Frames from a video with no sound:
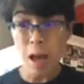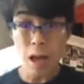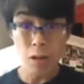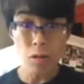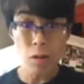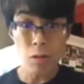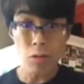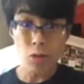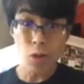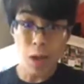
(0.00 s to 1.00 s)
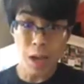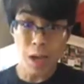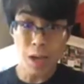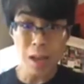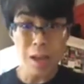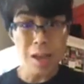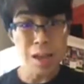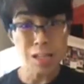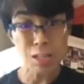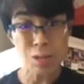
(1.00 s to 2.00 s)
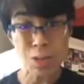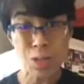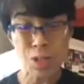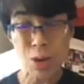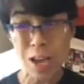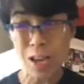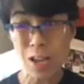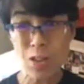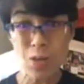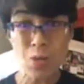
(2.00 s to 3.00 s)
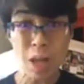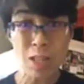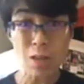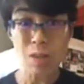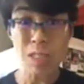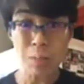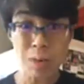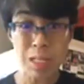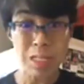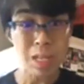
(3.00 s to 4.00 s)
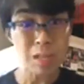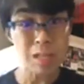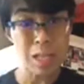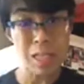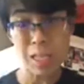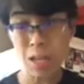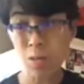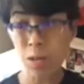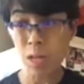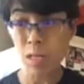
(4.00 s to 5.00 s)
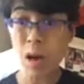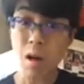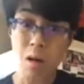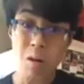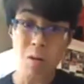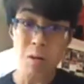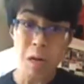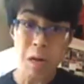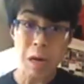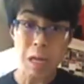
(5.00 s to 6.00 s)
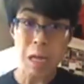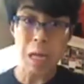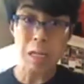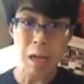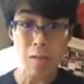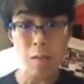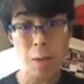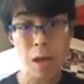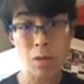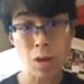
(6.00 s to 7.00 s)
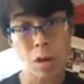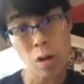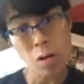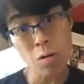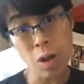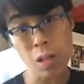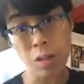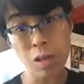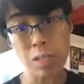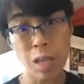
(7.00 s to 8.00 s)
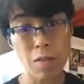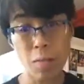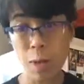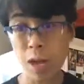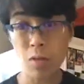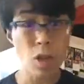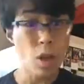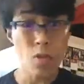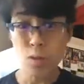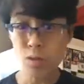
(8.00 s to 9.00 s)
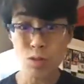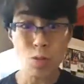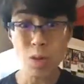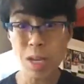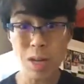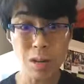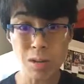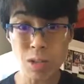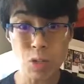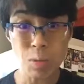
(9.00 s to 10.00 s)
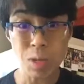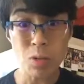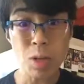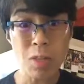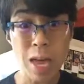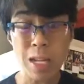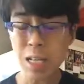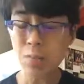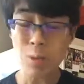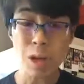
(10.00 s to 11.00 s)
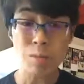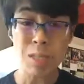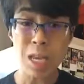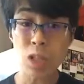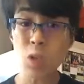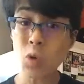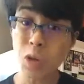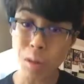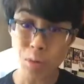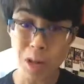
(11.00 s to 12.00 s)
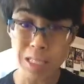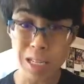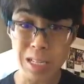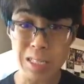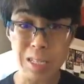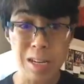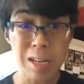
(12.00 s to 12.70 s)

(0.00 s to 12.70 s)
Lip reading: I don't know. Track it. And so when you track it and you step on the scale the next day and you realize, oh, I gained half a pound, or oh, I lost half a pound. There's no guilt attributed with that. It becomes a learning process.